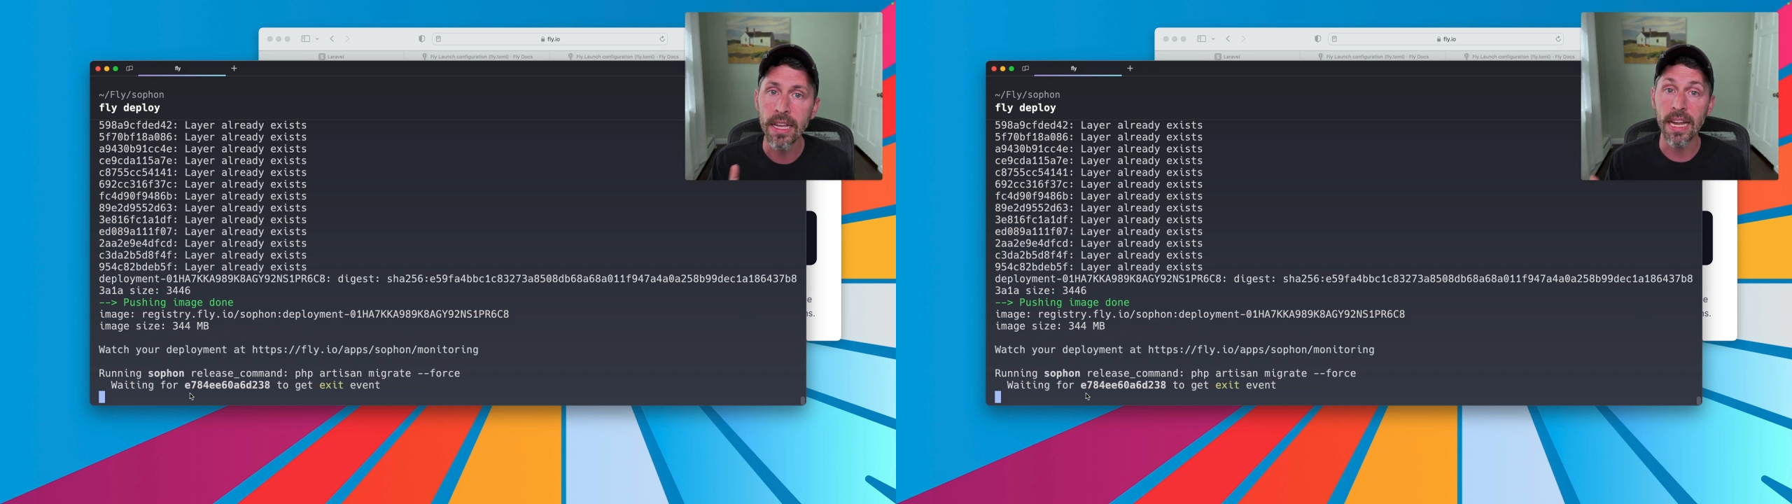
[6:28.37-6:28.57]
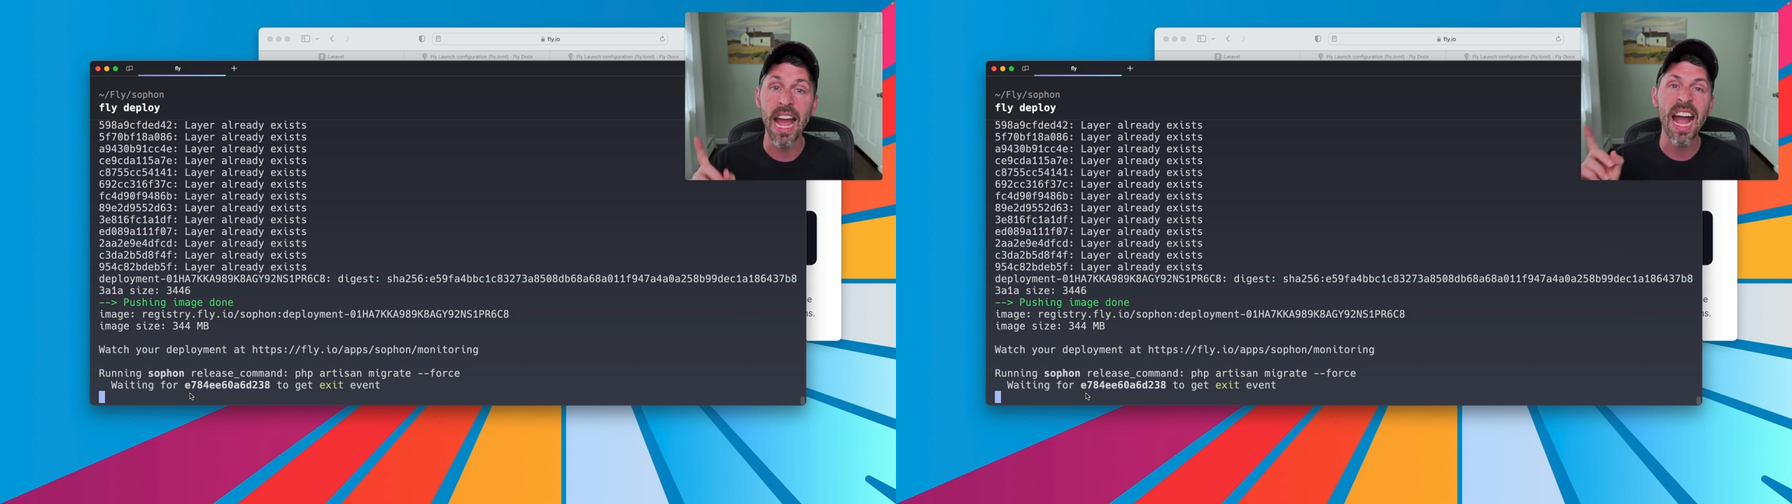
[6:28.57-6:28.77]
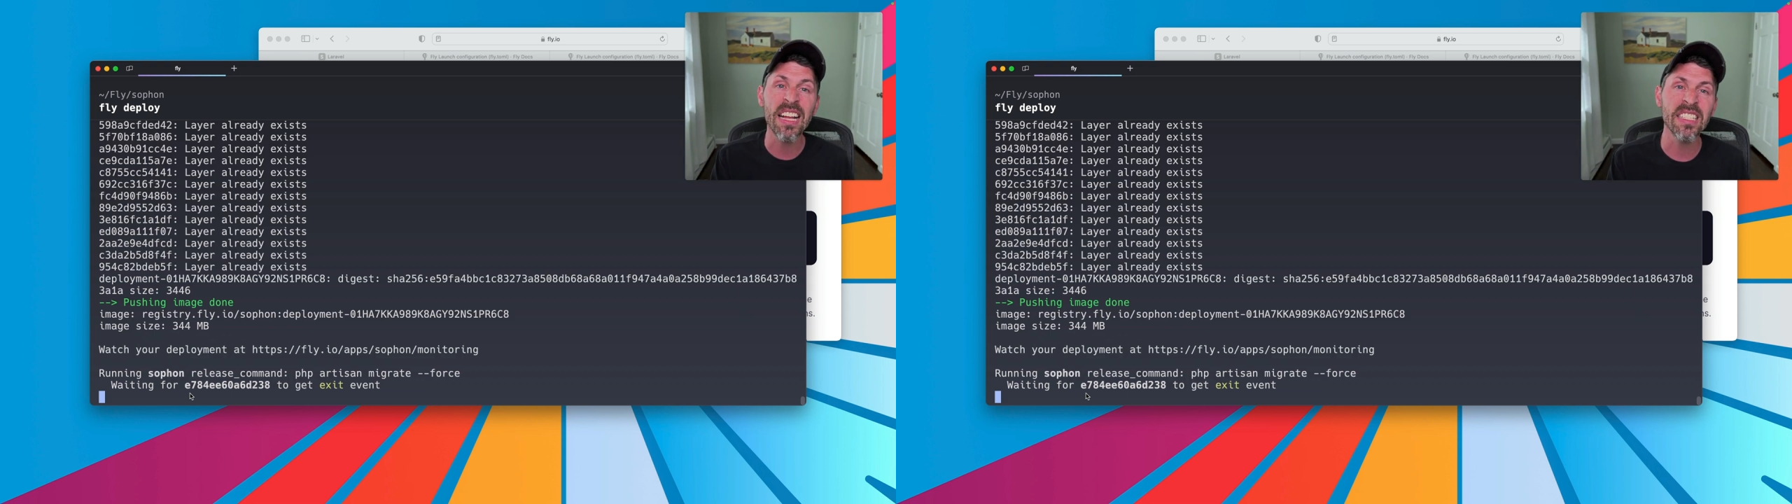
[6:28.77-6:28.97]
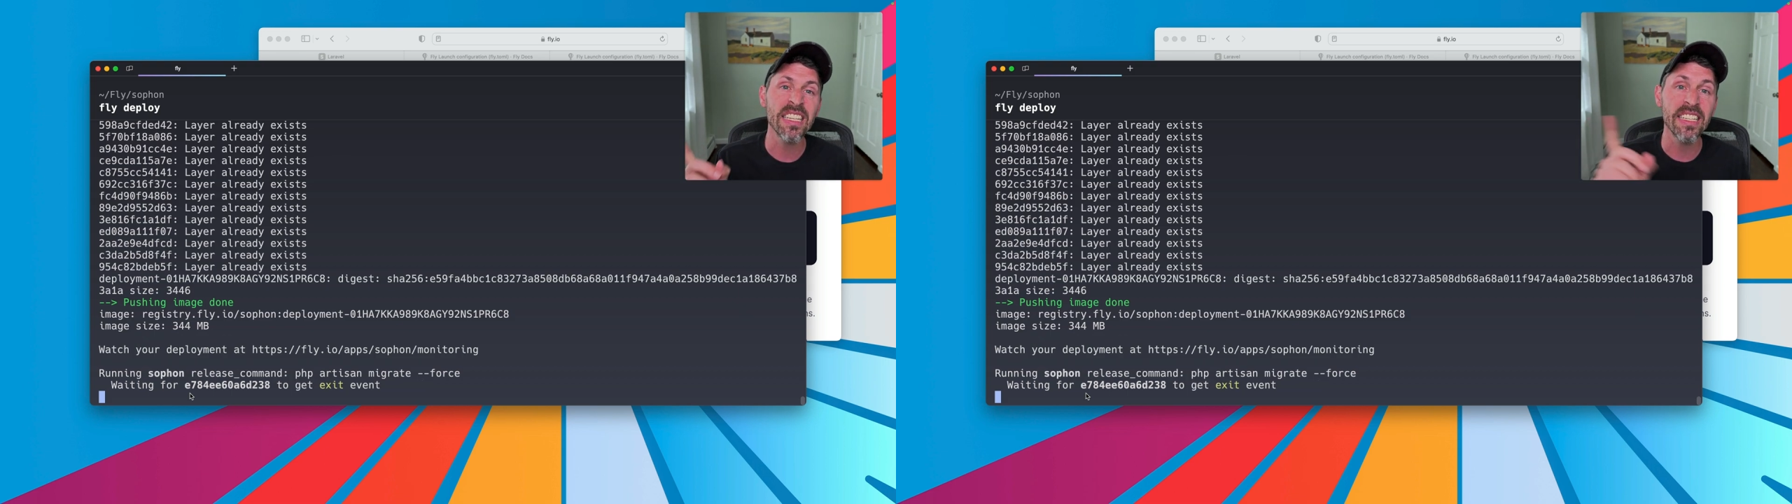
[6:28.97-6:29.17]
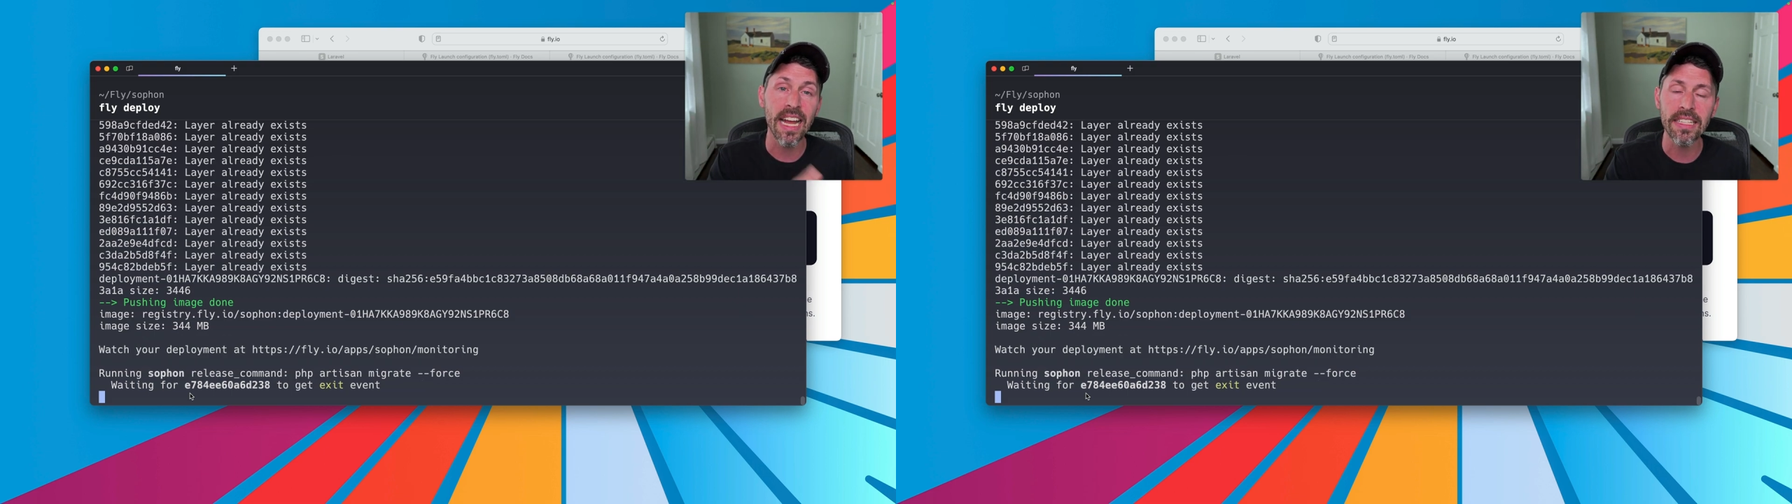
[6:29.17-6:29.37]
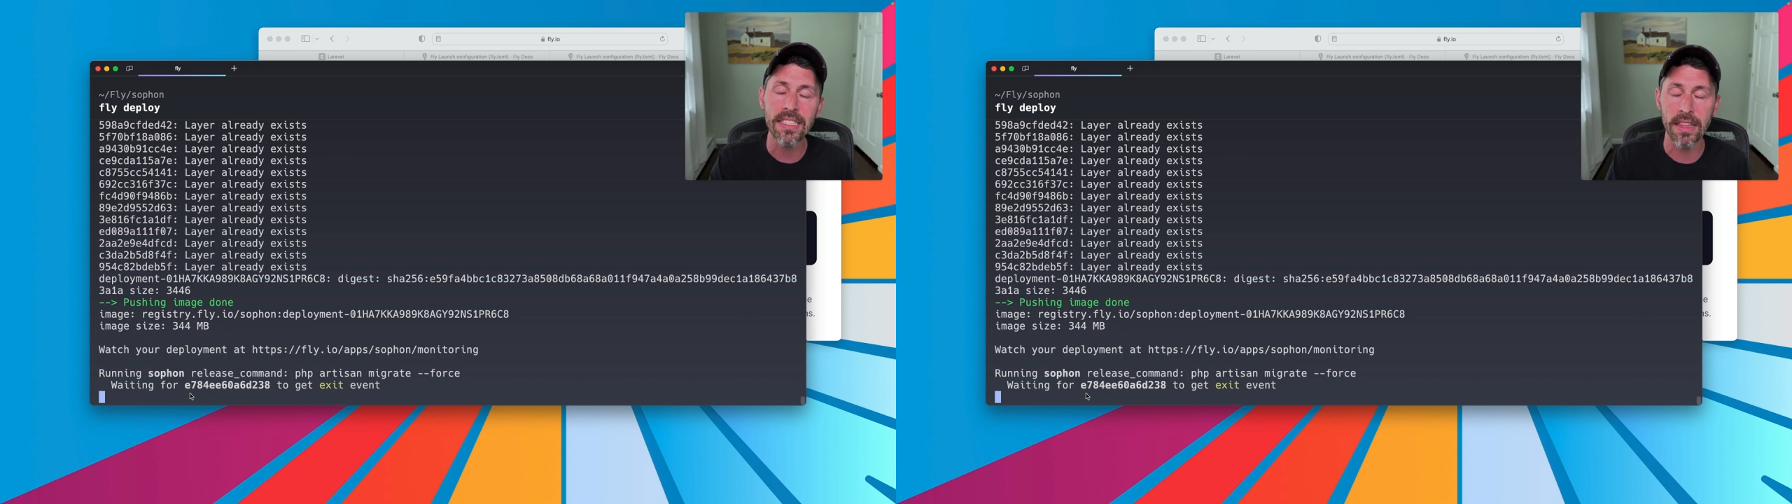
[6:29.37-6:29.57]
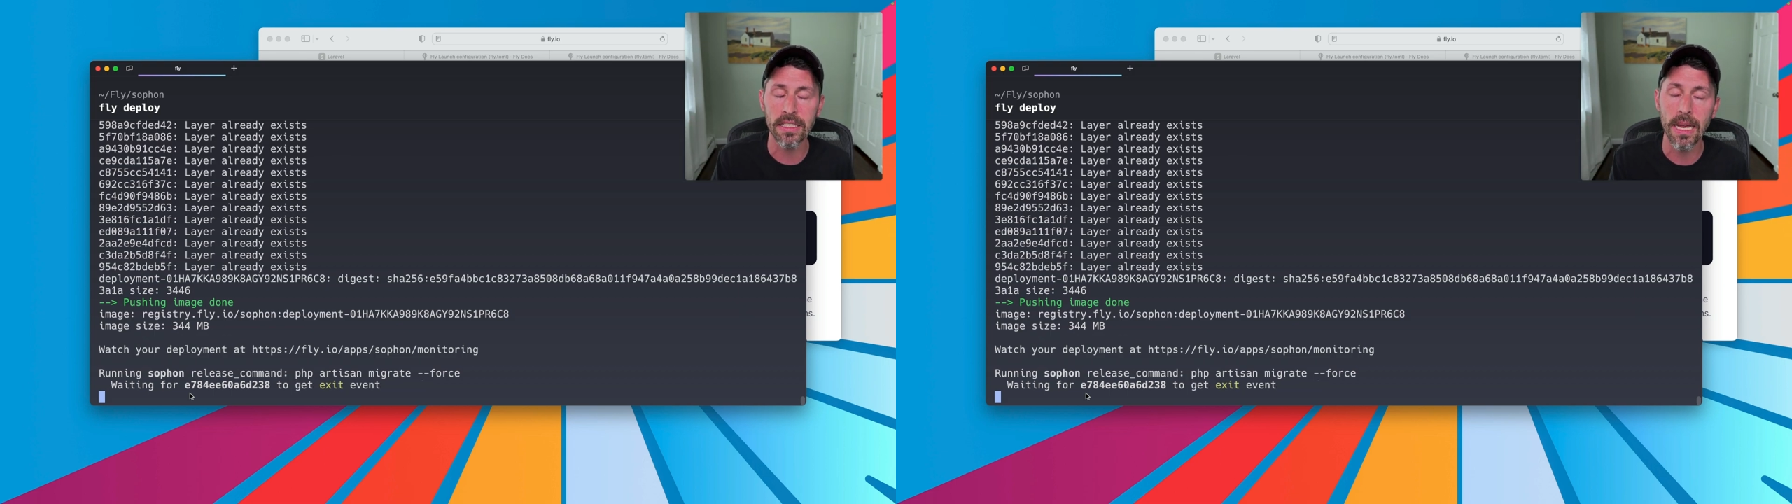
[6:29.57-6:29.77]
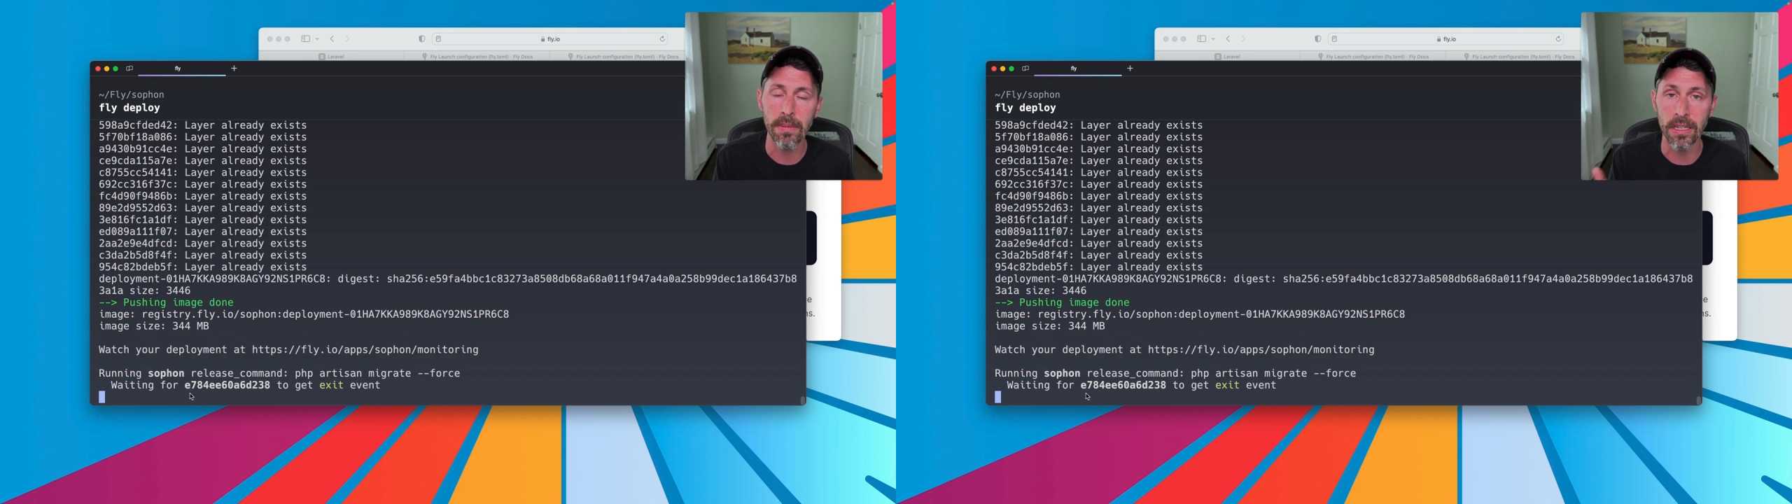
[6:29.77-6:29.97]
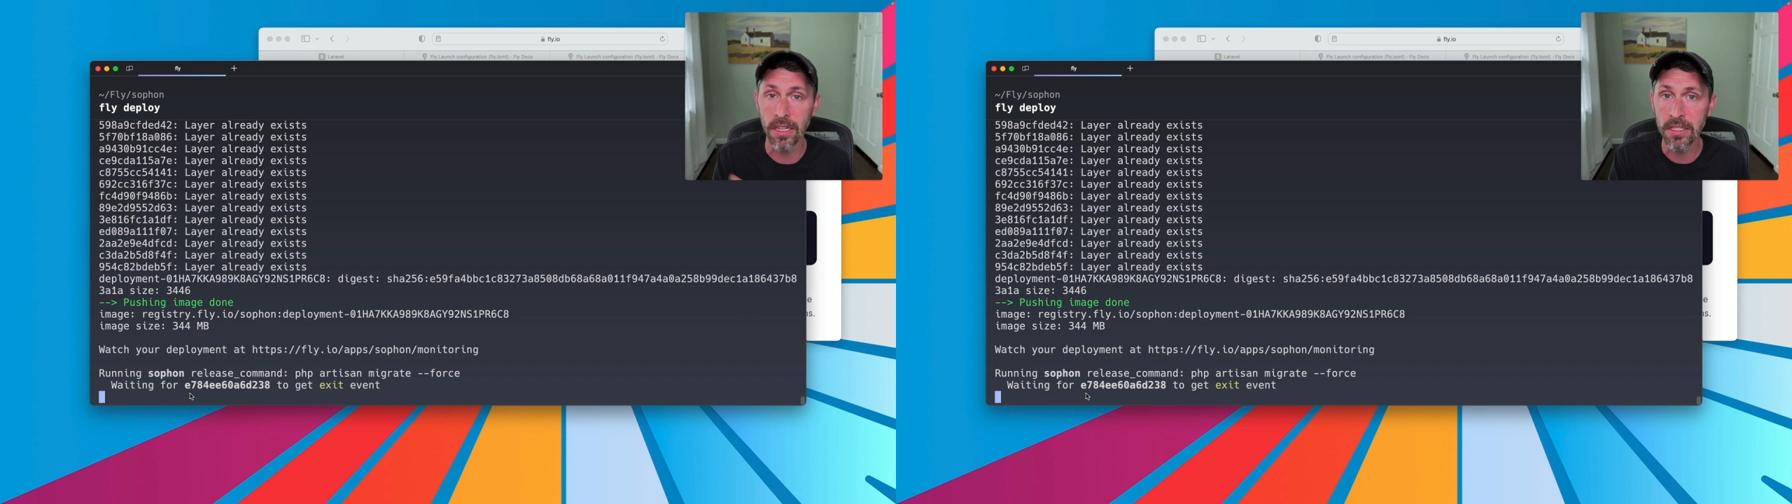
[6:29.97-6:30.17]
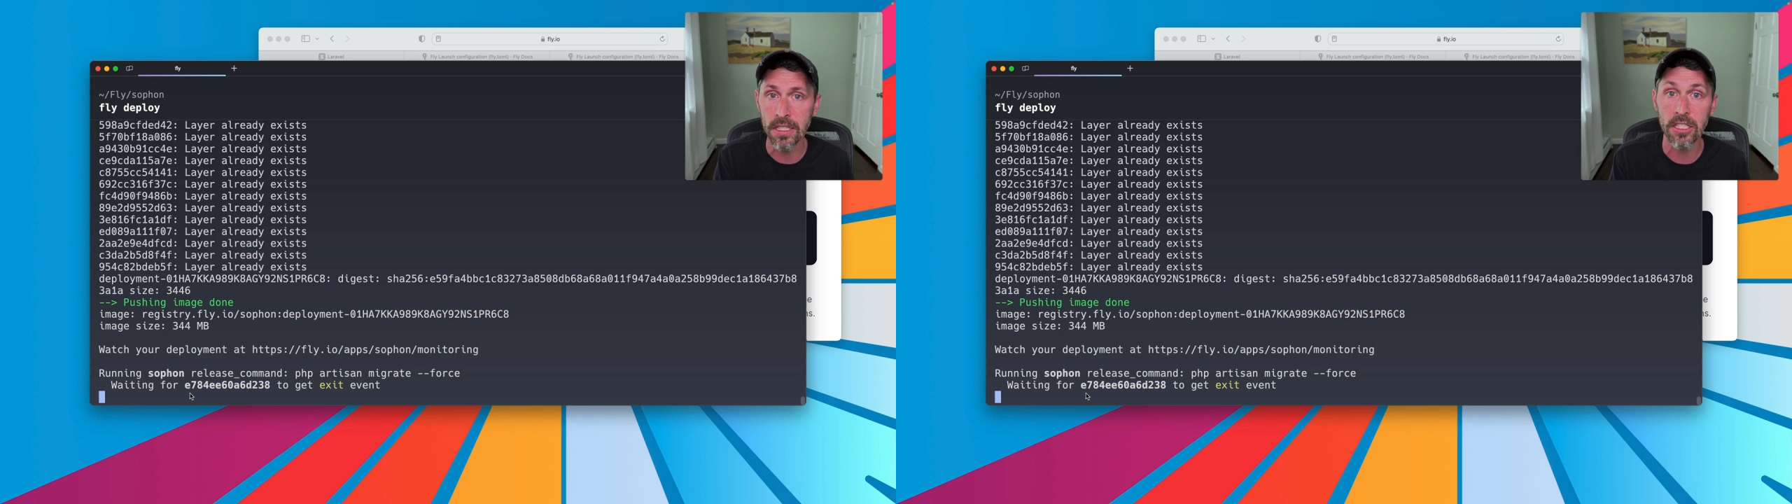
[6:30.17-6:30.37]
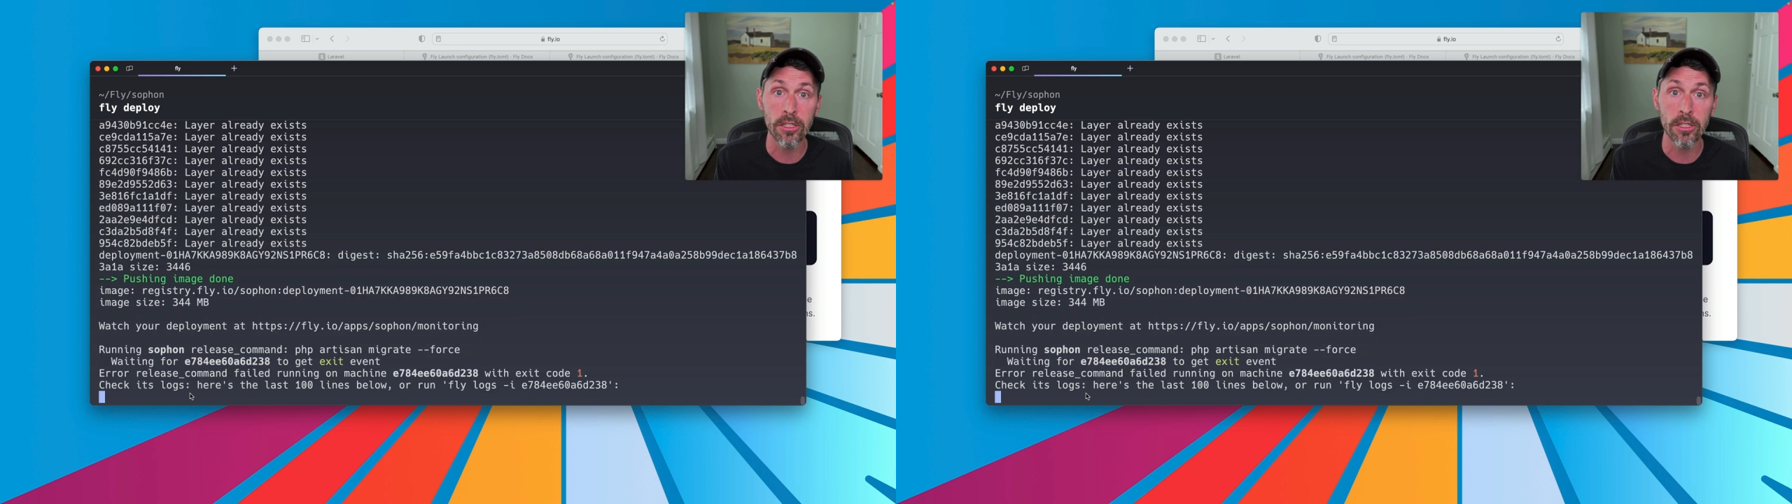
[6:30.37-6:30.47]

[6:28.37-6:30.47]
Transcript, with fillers: It hasn't yet, at the time that it does this,